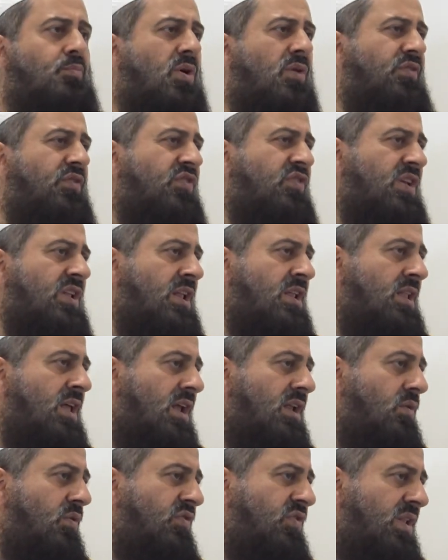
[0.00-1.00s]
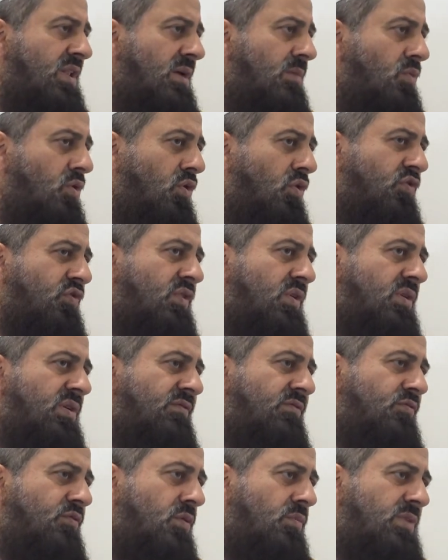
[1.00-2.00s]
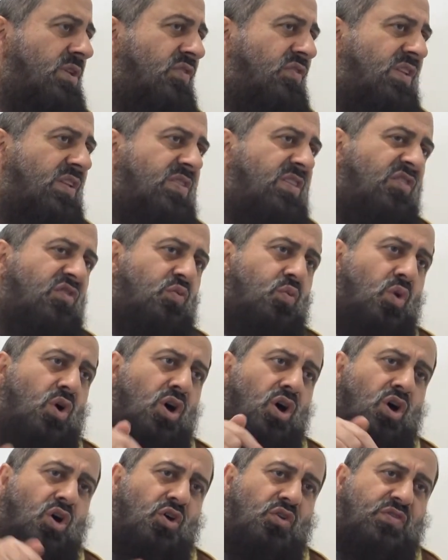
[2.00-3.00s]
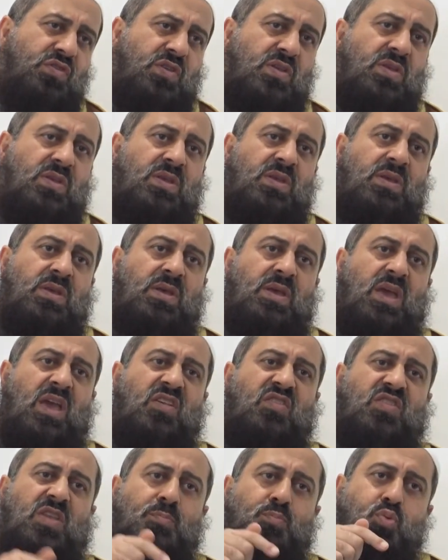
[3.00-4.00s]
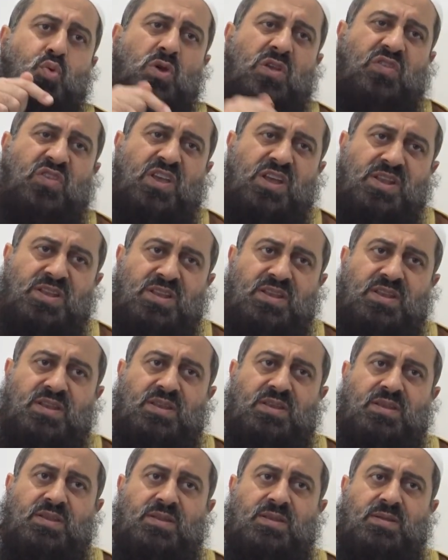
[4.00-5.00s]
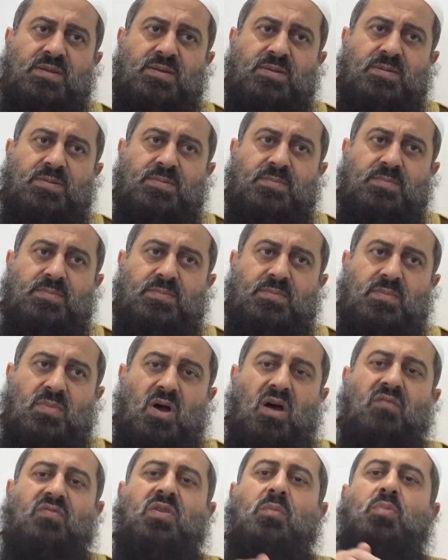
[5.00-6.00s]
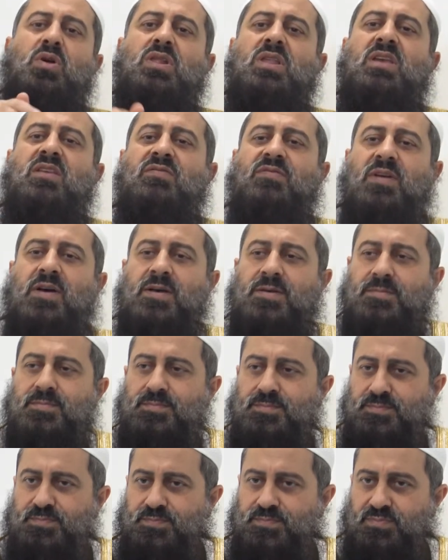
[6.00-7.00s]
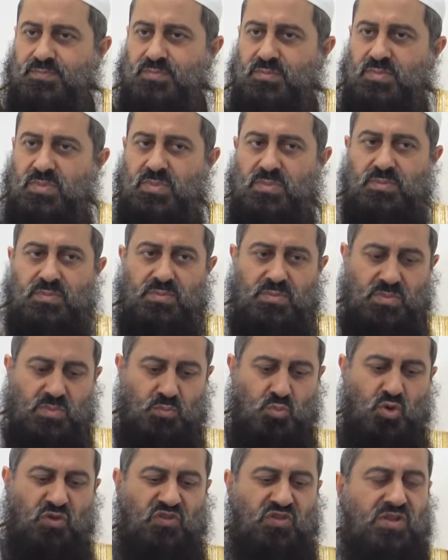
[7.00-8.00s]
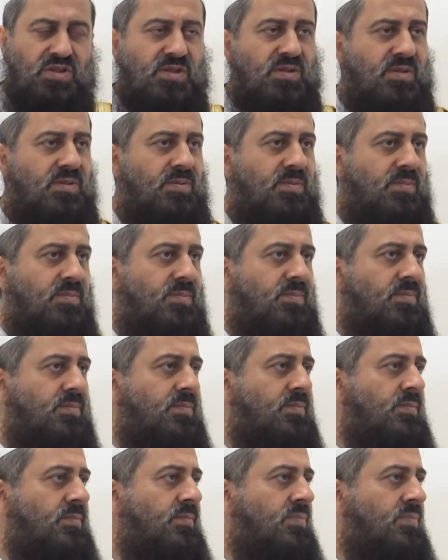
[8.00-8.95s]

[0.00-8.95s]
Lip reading: And the Prophet sallallahu alaihi wasallam also informed us that this world is the prison of the believer. Prison.